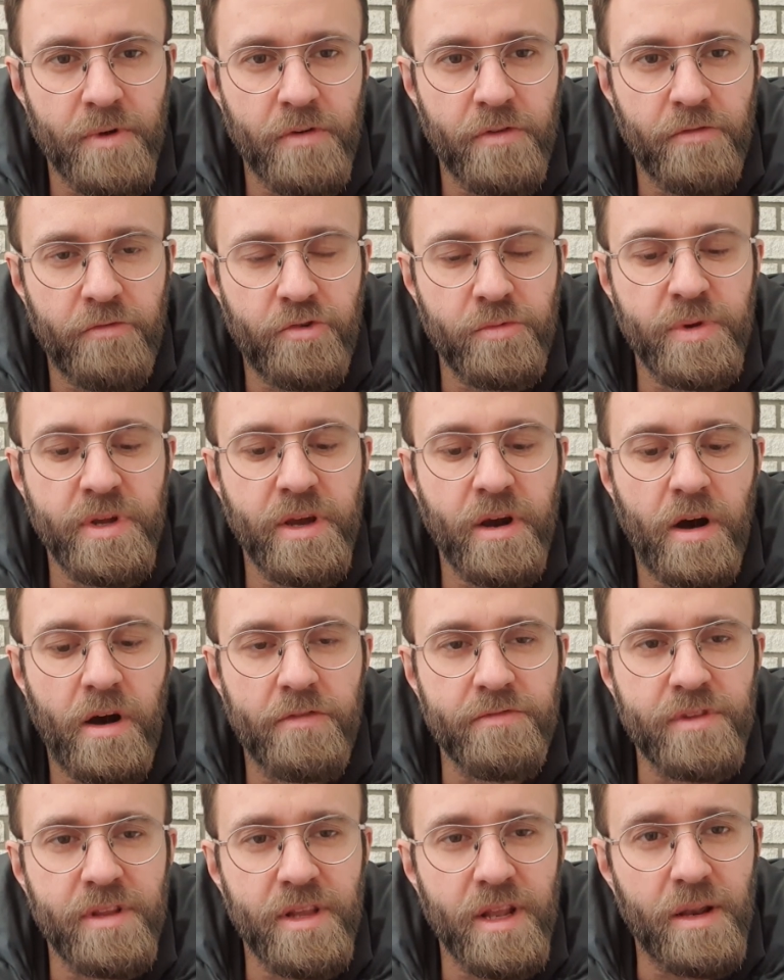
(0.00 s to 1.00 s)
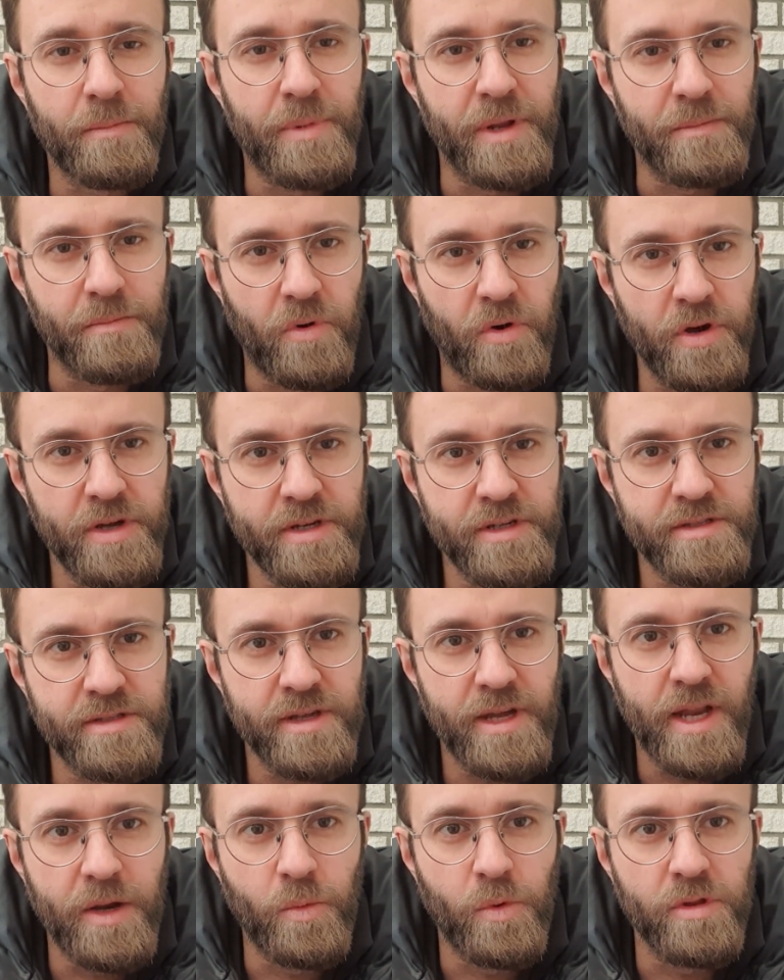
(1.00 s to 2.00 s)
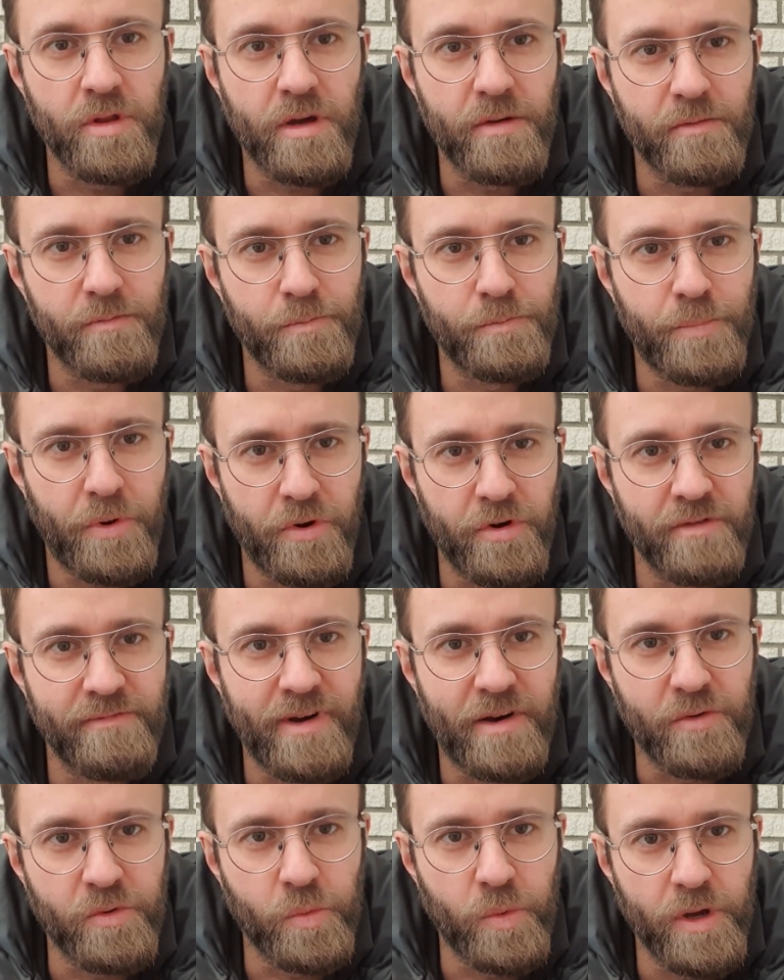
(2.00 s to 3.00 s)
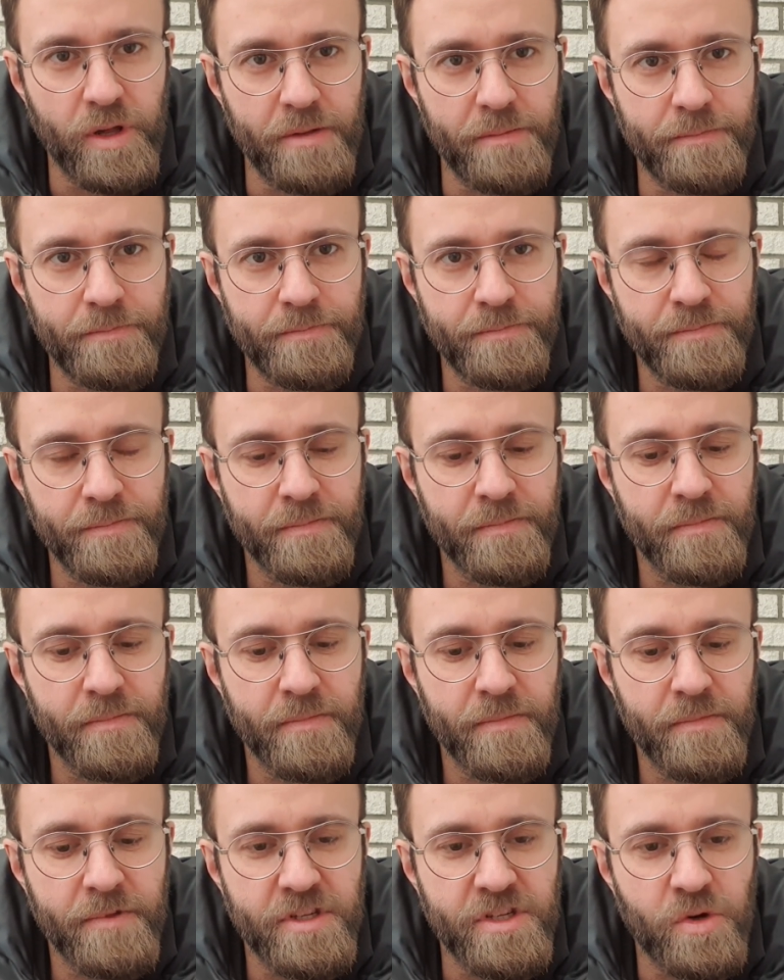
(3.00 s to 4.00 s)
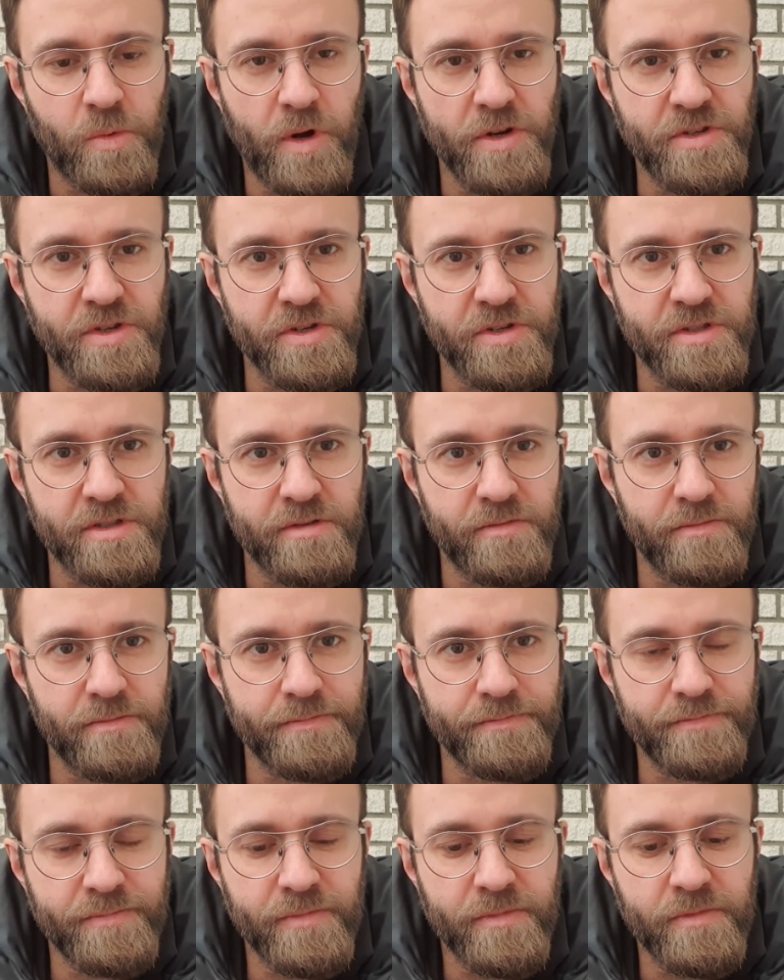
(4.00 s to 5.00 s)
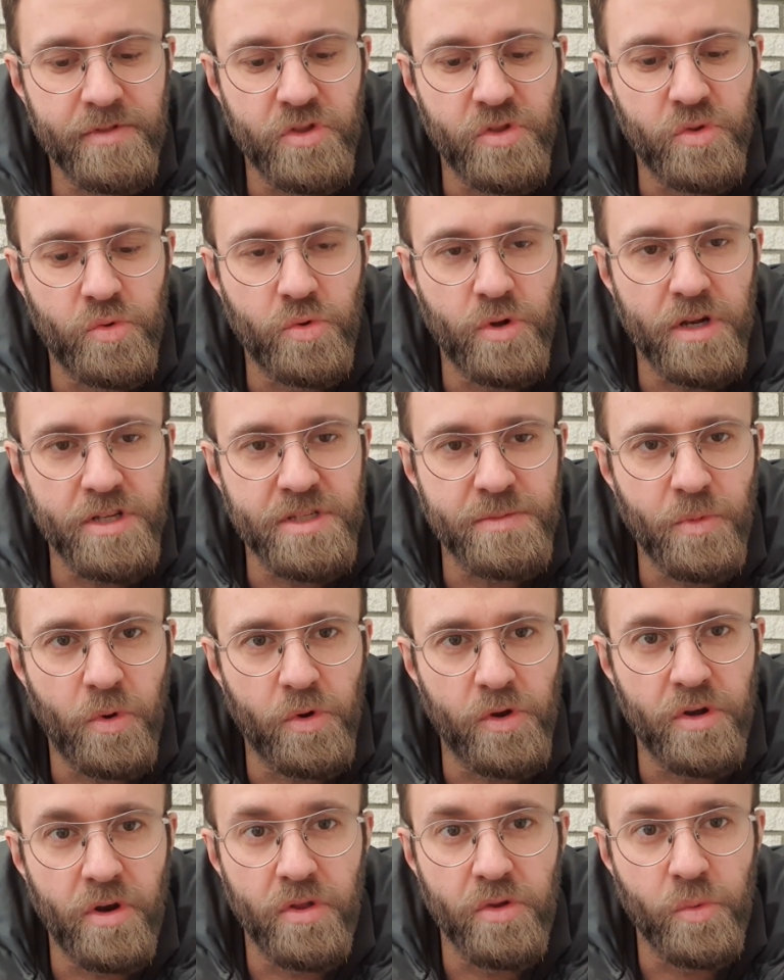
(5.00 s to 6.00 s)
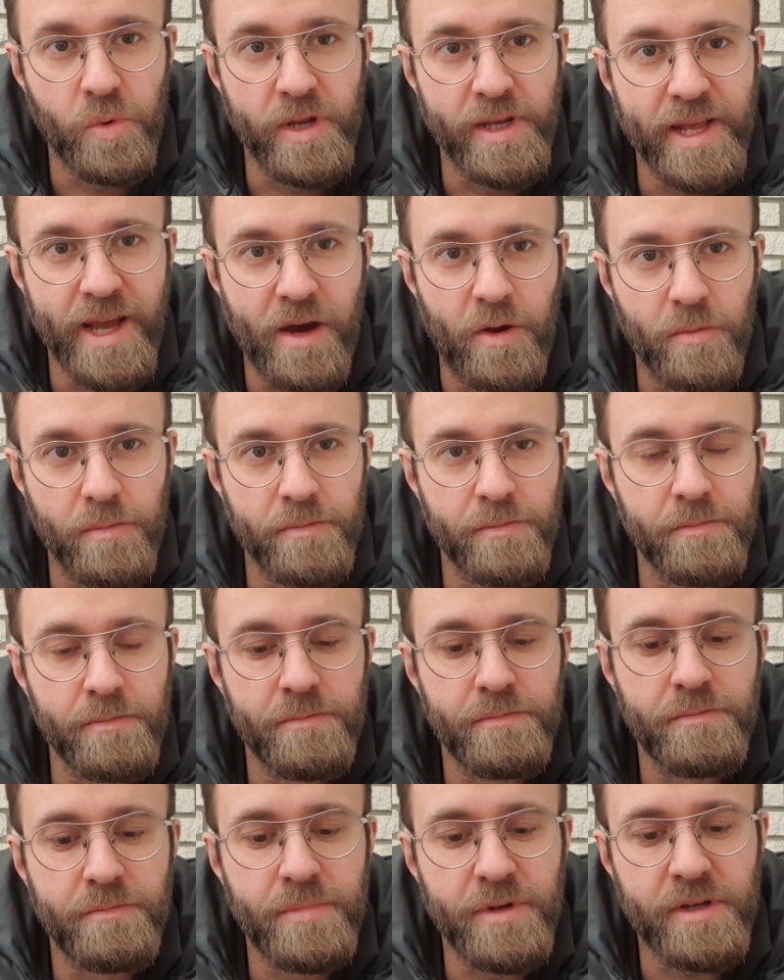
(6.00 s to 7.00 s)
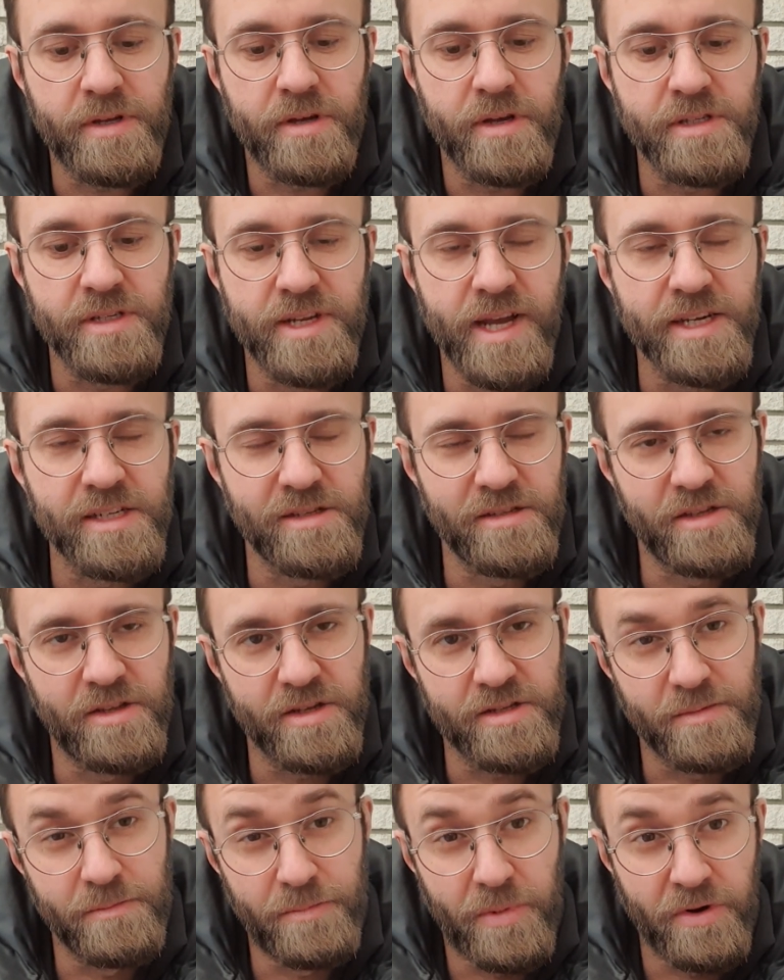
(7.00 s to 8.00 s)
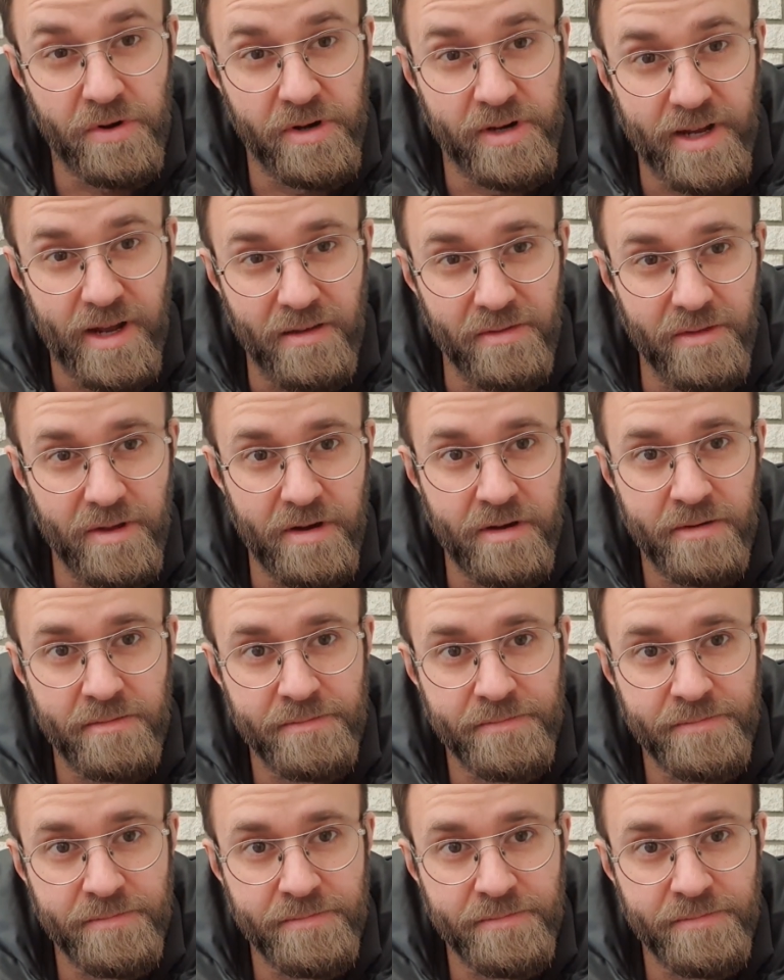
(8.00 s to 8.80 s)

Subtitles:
for me, often a little bit moist and will not burn very well. So I just do not smoke it all the way down, because it actually doesn't burn down there.